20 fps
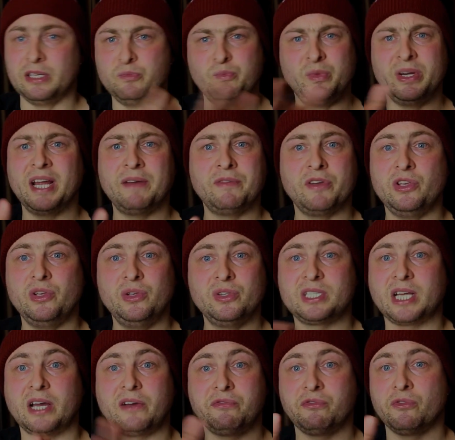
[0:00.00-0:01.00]
We never
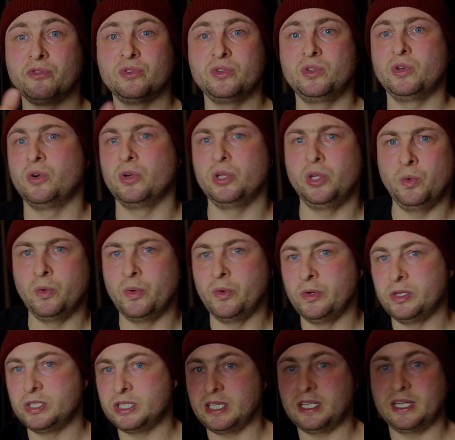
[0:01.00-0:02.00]
used our front door, you
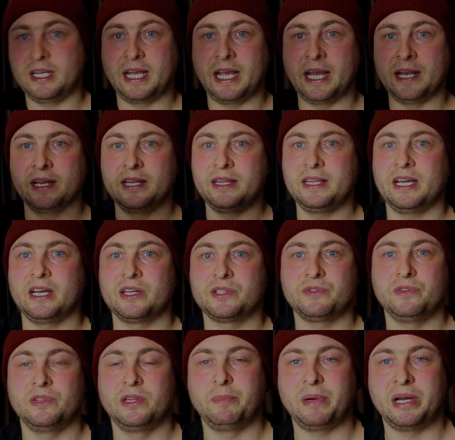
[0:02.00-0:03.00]
always entered the house
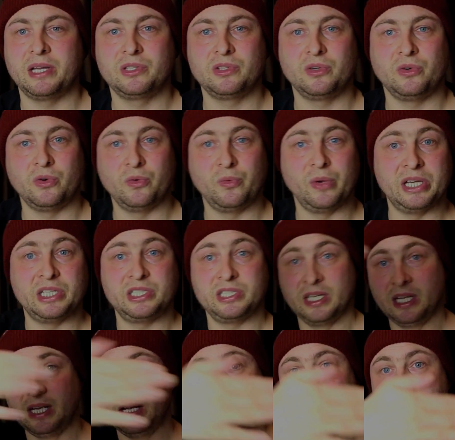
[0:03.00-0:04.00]
through the back door, which
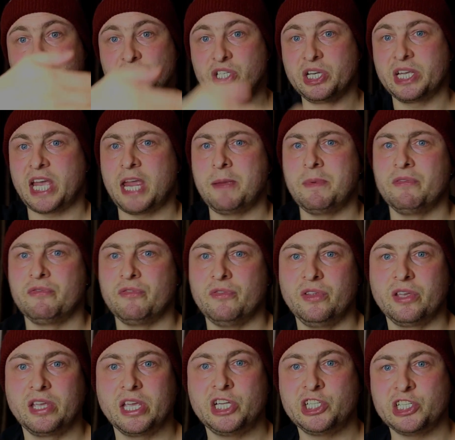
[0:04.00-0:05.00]
means you came in through
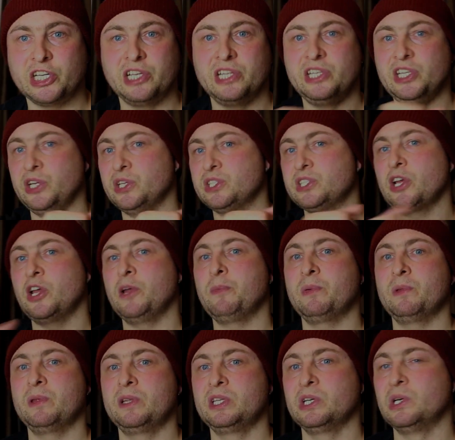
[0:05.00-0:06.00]
the kitchen, and you used to
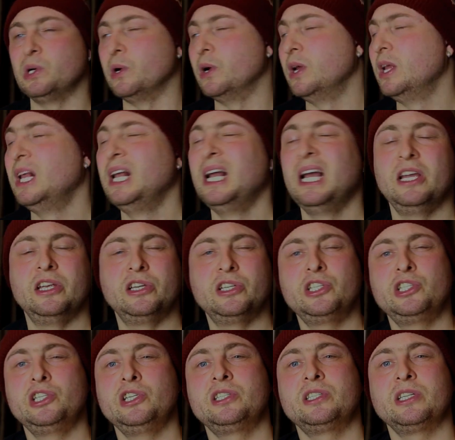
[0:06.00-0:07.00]
open the door, and you
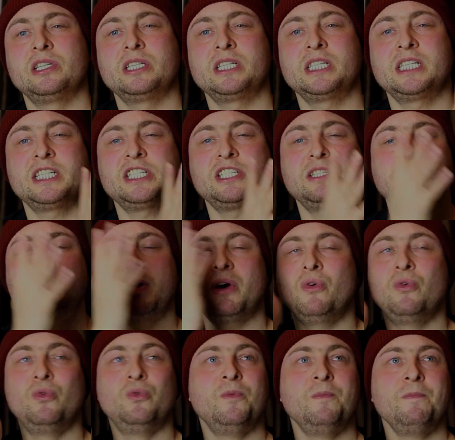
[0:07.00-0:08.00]
just used to
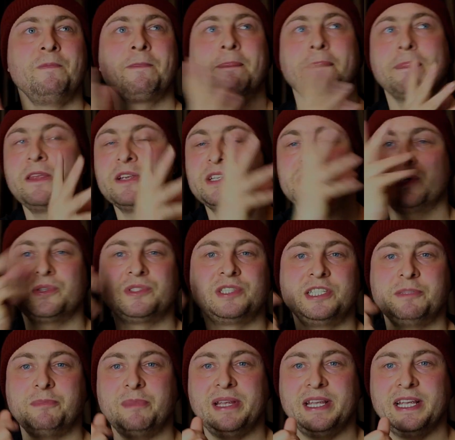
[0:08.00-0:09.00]
smell the
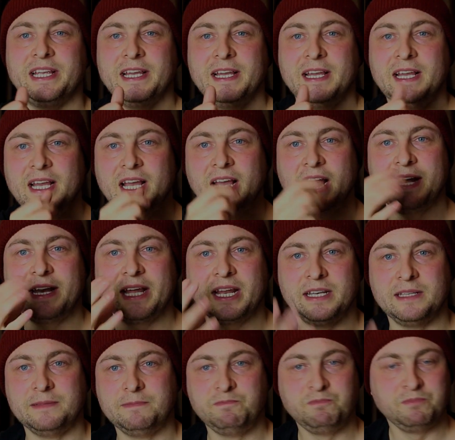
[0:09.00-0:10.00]
sausage meat, and
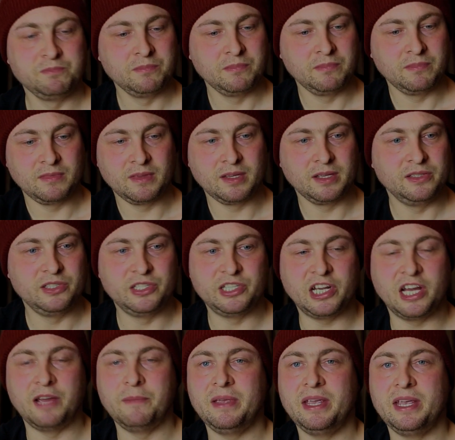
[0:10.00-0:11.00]
then, you know
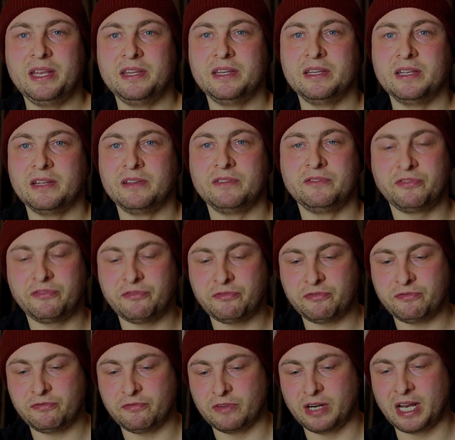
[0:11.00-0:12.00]
what I mean, and
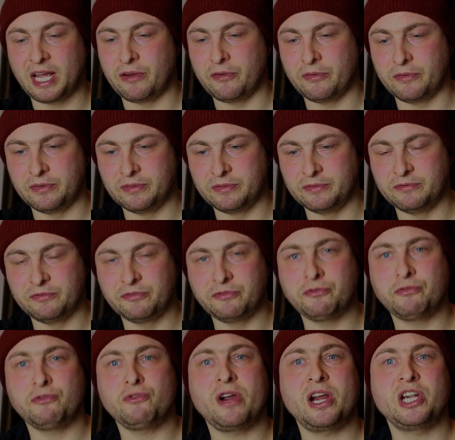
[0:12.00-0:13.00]
like
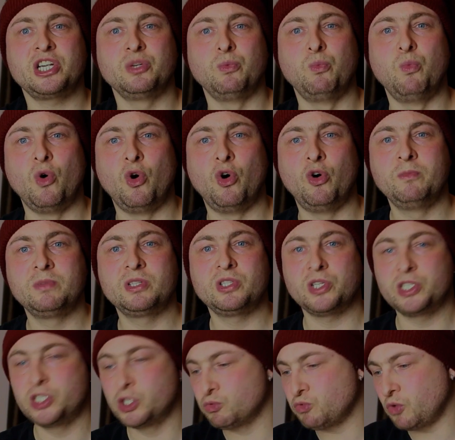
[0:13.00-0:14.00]
fresh warm
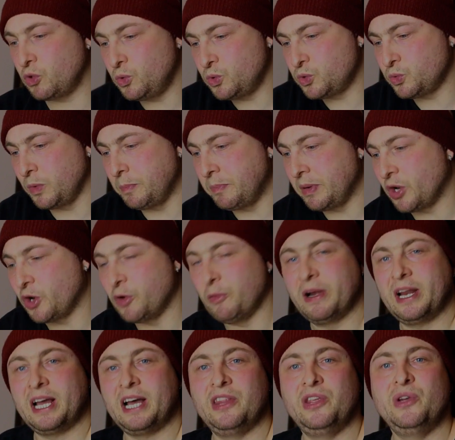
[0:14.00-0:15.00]
sausage rolls would be
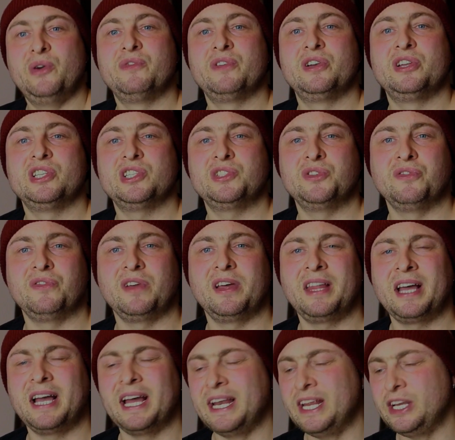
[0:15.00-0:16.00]
coming out of the oven and stuff like
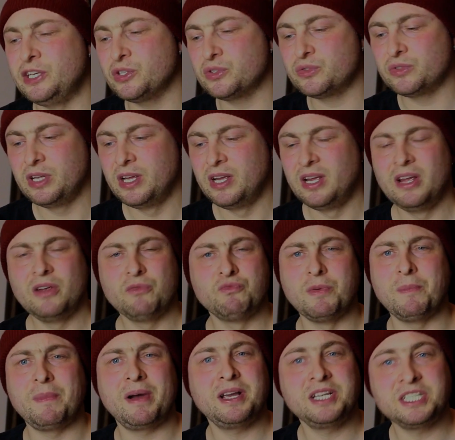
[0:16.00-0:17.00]
that, and it just
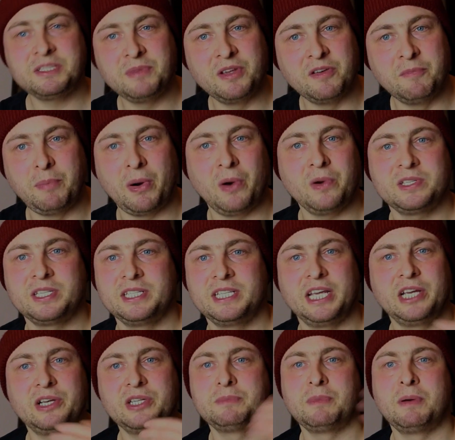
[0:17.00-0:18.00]
reminds me of Boxing
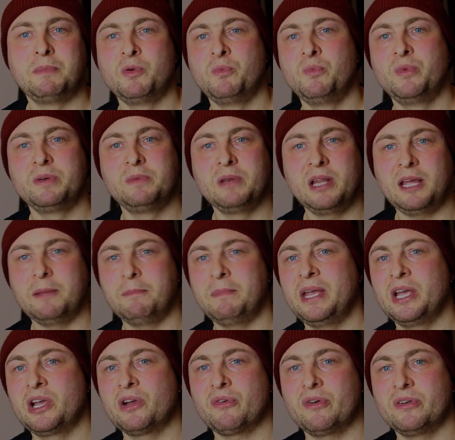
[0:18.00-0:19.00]
Day, because my mum would like
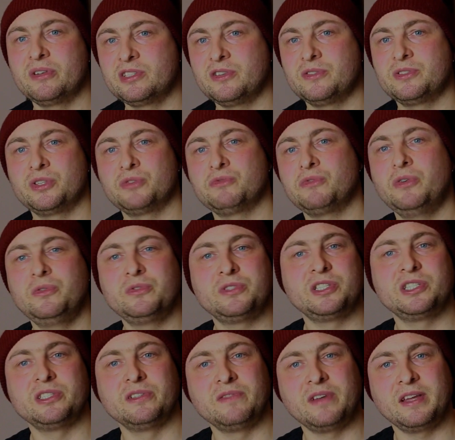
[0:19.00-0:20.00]
make her own sausage rolls
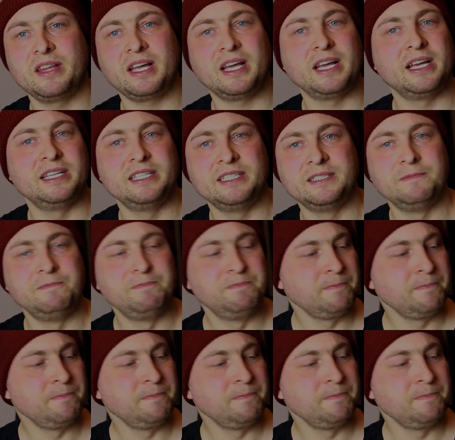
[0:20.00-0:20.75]
and stuff like that, and